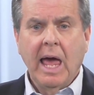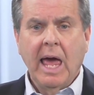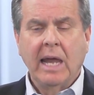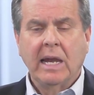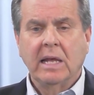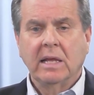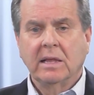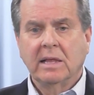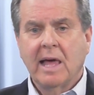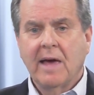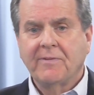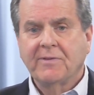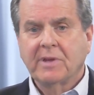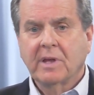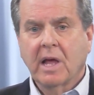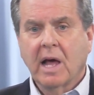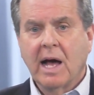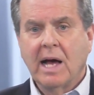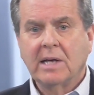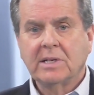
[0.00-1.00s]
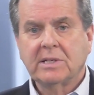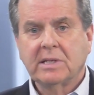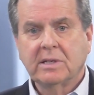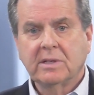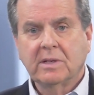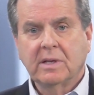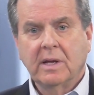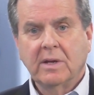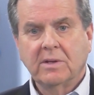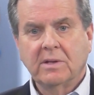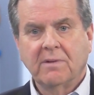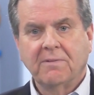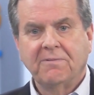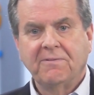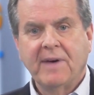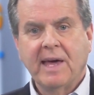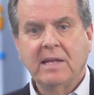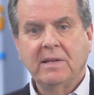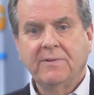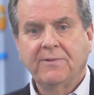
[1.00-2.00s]
And it left Gaza to
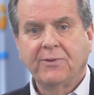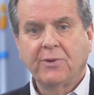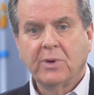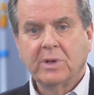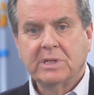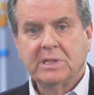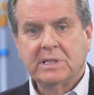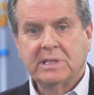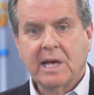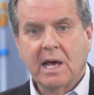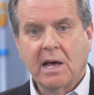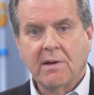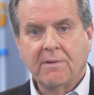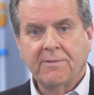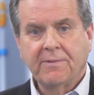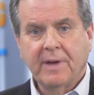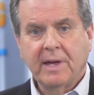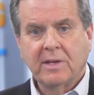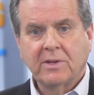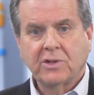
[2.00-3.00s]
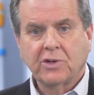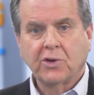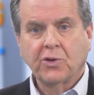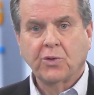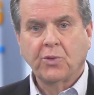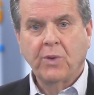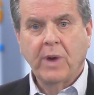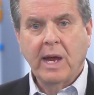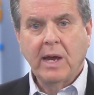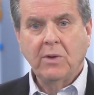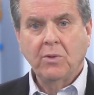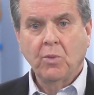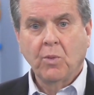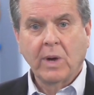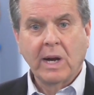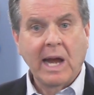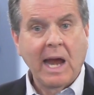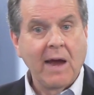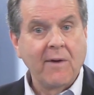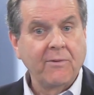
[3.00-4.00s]
fend for itself and to create
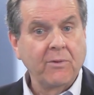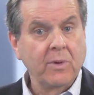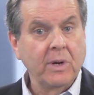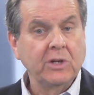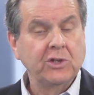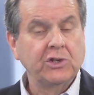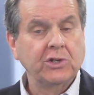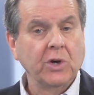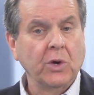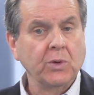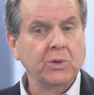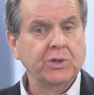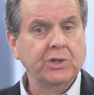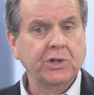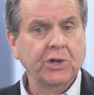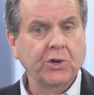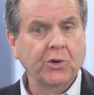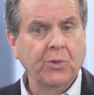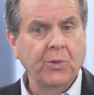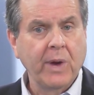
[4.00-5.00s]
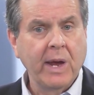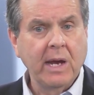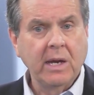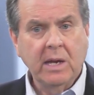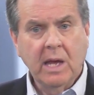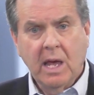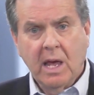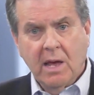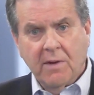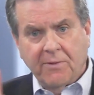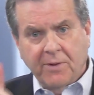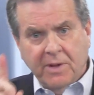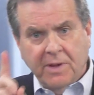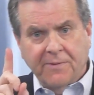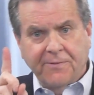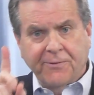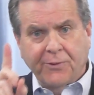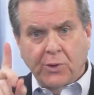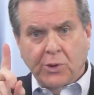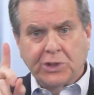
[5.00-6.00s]
whatever it chose to create for
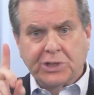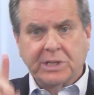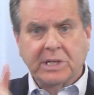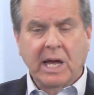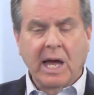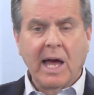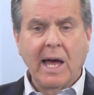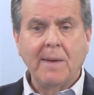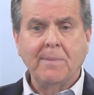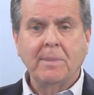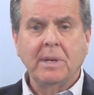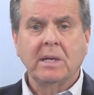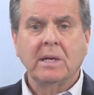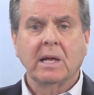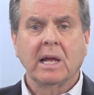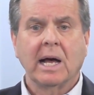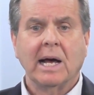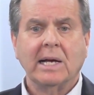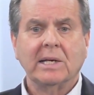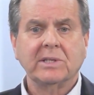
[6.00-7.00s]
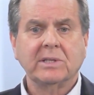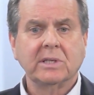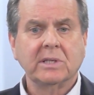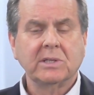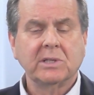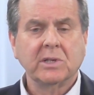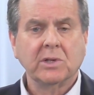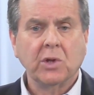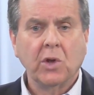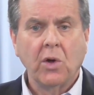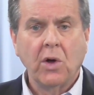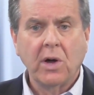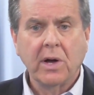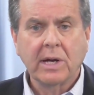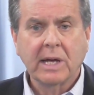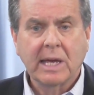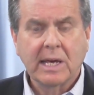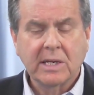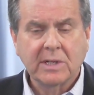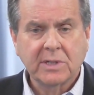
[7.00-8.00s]
the first time in Gaza's
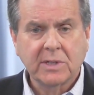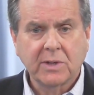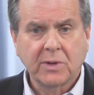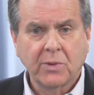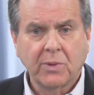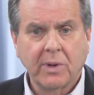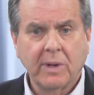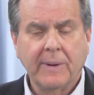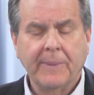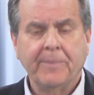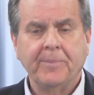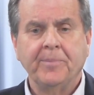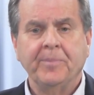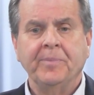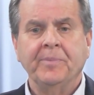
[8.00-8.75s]
long history.